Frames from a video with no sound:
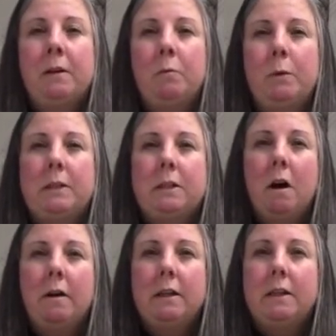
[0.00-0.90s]
We
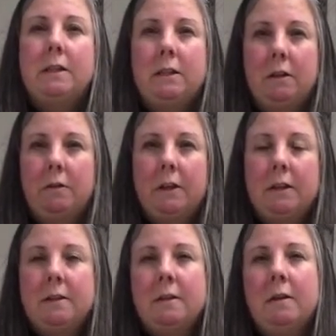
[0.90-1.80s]
started the
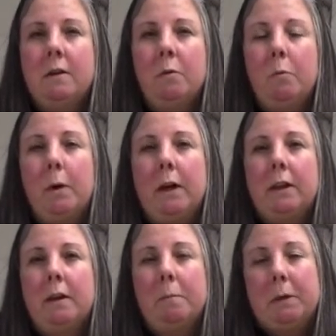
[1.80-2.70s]
series
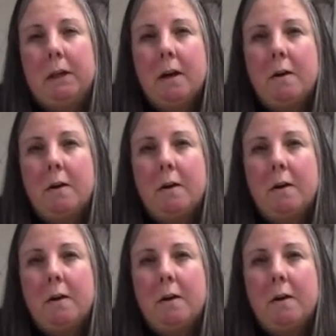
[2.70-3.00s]
with a piano